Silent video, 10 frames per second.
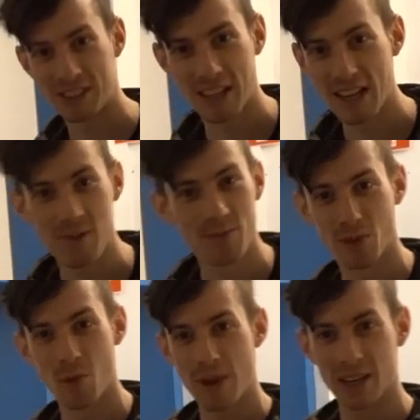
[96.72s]
the same,
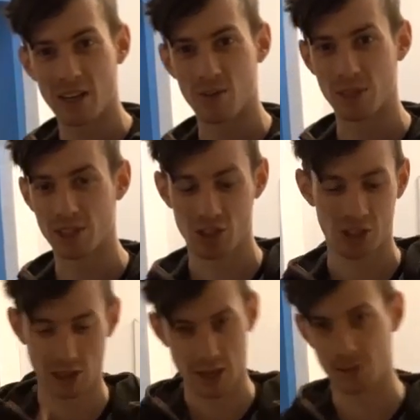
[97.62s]
no matter
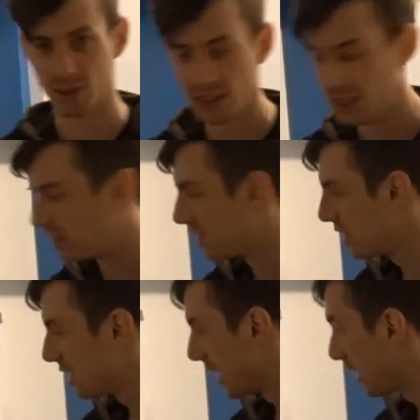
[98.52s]
which time of the year,
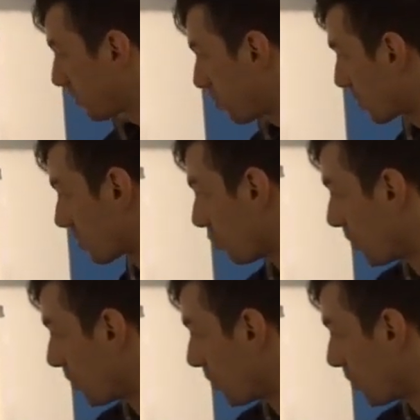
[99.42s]
and of course no